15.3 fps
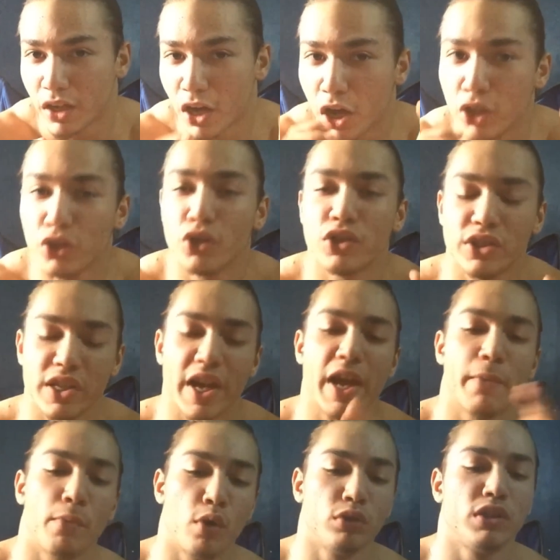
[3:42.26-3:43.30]

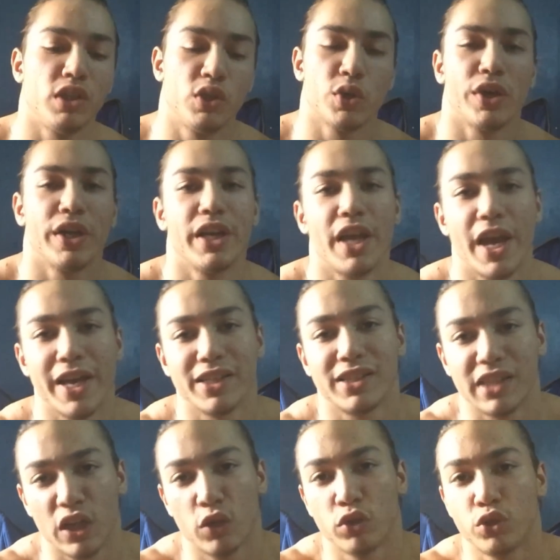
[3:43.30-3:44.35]
multi-joint and
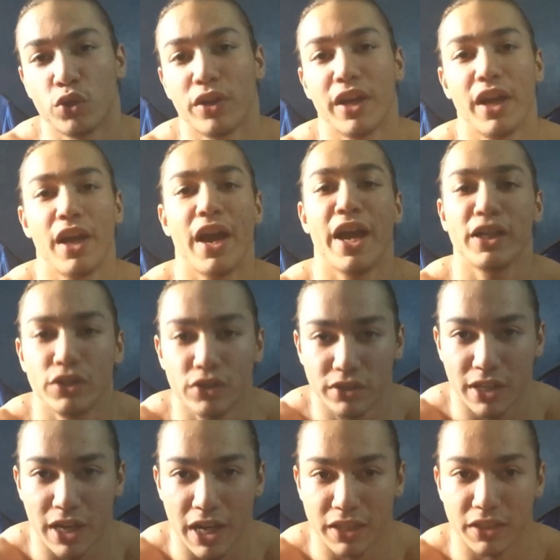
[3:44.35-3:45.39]
single joint
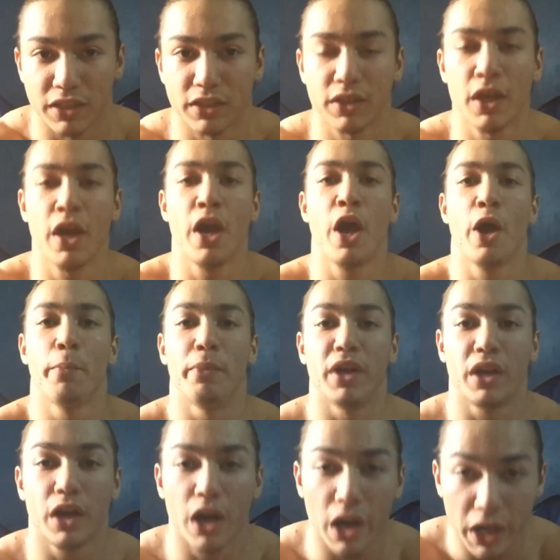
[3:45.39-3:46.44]
exercises,
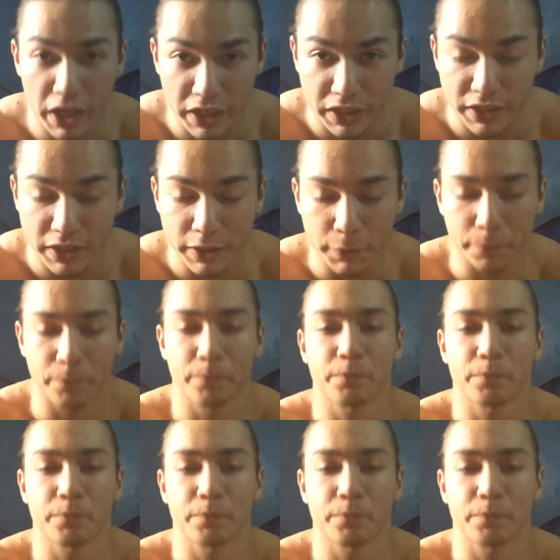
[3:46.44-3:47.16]
because